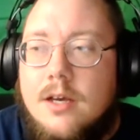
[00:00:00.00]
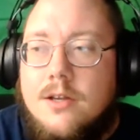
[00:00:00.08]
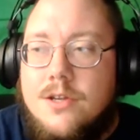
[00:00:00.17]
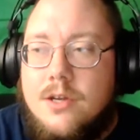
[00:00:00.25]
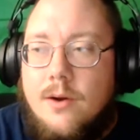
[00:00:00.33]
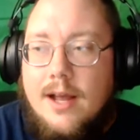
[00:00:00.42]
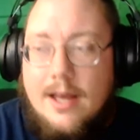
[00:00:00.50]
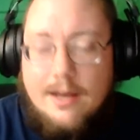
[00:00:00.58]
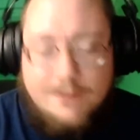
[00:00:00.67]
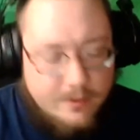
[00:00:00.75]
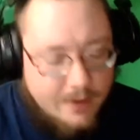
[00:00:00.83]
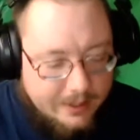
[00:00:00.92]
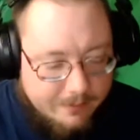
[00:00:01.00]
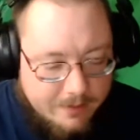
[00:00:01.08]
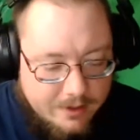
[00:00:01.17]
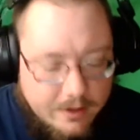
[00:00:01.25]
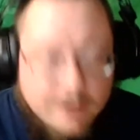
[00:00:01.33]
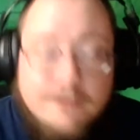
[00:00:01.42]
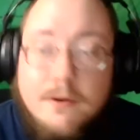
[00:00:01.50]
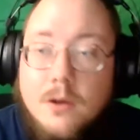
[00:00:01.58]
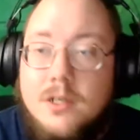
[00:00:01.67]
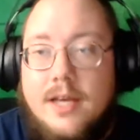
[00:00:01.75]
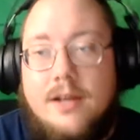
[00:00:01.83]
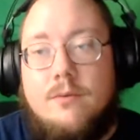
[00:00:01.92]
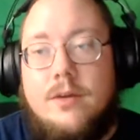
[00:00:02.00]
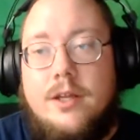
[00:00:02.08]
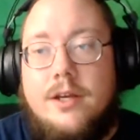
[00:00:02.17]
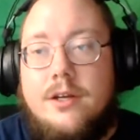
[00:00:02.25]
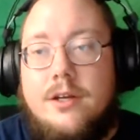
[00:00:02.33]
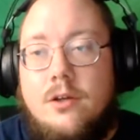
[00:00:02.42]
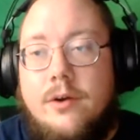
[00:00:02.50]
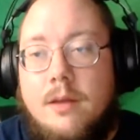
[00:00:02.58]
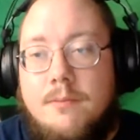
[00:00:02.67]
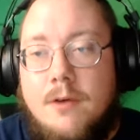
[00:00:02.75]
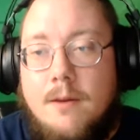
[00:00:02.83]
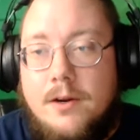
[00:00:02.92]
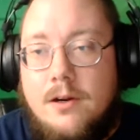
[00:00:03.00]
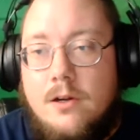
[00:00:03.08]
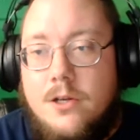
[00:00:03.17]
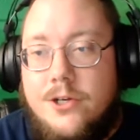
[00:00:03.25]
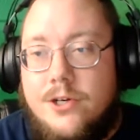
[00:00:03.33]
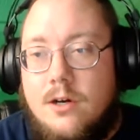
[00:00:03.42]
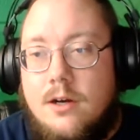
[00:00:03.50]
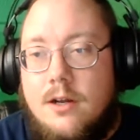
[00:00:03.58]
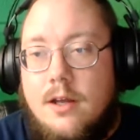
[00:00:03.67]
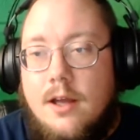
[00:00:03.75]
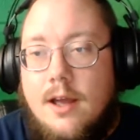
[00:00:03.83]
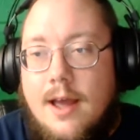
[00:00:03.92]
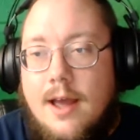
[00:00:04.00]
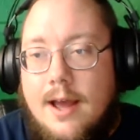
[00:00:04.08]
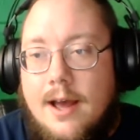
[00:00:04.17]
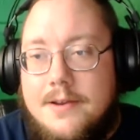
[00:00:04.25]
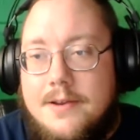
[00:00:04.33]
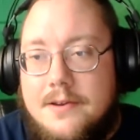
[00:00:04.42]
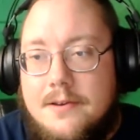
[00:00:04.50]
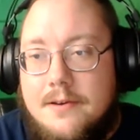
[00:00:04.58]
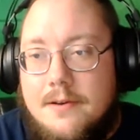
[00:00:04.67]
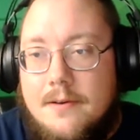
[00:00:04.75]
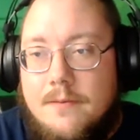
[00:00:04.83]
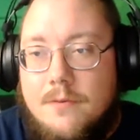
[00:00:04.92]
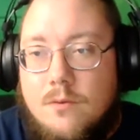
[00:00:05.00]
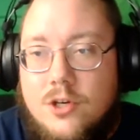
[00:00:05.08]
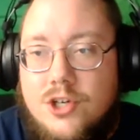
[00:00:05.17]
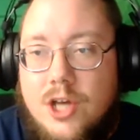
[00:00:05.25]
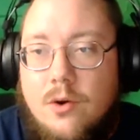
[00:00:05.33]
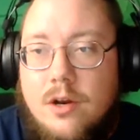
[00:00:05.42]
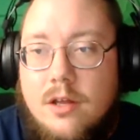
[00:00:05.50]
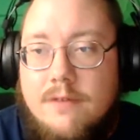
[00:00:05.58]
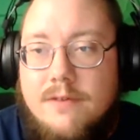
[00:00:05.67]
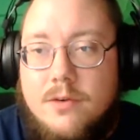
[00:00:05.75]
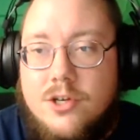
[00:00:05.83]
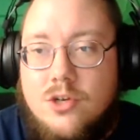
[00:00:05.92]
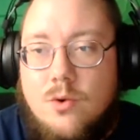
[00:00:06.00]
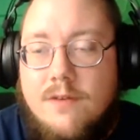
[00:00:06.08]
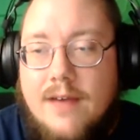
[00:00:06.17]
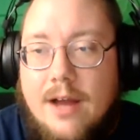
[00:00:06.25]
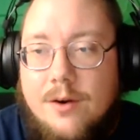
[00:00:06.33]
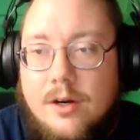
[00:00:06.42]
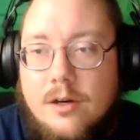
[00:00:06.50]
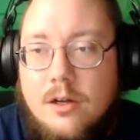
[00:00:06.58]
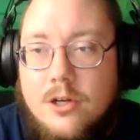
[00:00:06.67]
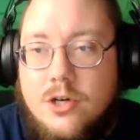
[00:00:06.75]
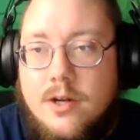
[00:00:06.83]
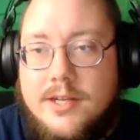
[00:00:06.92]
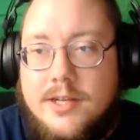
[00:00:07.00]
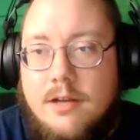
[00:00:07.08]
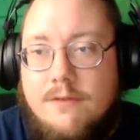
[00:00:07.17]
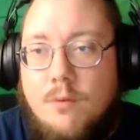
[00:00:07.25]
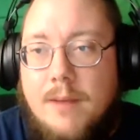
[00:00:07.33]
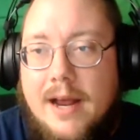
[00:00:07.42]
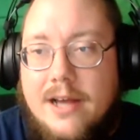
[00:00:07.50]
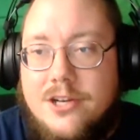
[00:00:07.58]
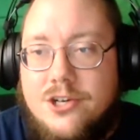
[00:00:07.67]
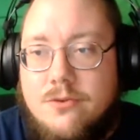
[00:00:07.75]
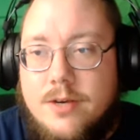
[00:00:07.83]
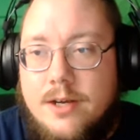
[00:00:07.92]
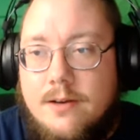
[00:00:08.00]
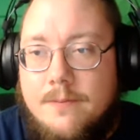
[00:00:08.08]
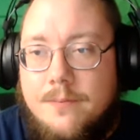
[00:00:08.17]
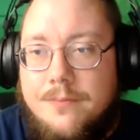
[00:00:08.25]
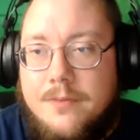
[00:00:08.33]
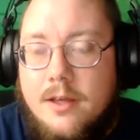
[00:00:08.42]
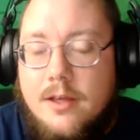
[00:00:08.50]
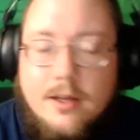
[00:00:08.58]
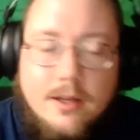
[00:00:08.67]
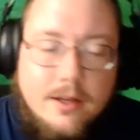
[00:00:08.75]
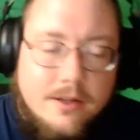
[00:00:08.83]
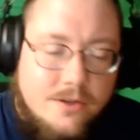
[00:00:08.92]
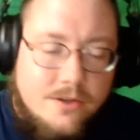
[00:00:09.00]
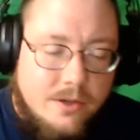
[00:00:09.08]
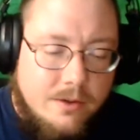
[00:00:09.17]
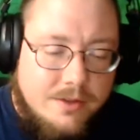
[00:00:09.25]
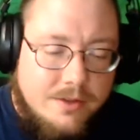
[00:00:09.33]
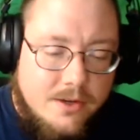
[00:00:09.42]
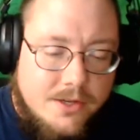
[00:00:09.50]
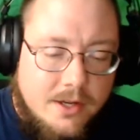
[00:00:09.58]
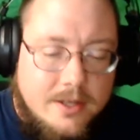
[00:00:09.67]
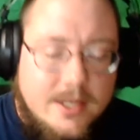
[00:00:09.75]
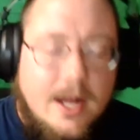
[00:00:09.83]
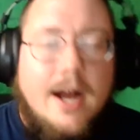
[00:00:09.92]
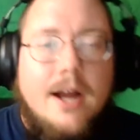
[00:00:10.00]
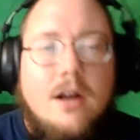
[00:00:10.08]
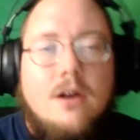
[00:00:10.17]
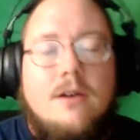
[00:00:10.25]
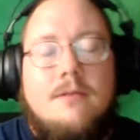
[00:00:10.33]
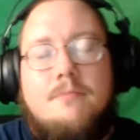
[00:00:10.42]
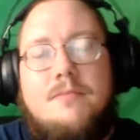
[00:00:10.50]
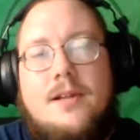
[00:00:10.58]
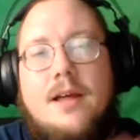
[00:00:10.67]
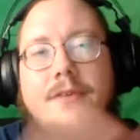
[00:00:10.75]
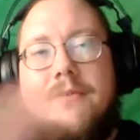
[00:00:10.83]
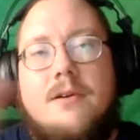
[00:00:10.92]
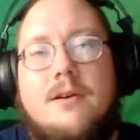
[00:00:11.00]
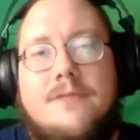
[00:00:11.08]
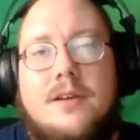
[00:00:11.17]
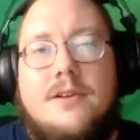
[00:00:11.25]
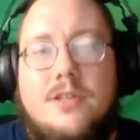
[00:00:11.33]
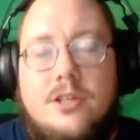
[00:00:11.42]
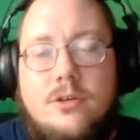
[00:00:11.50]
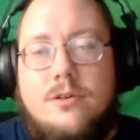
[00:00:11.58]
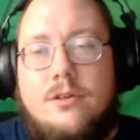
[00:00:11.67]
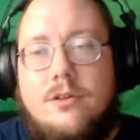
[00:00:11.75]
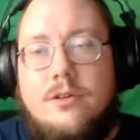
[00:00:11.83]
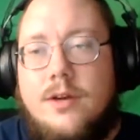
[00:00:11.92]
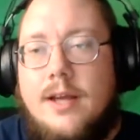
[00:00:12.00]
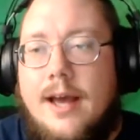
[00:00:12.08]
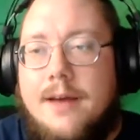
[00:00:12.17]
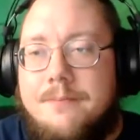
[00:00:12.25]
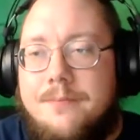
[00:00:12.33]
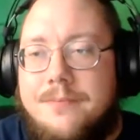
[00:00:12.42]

So I heavily recommend that folks take a really good look at permaculture, at regenerative and restorative agriculture, at silvopasturing. So there's an entire plethora of things that you can look at.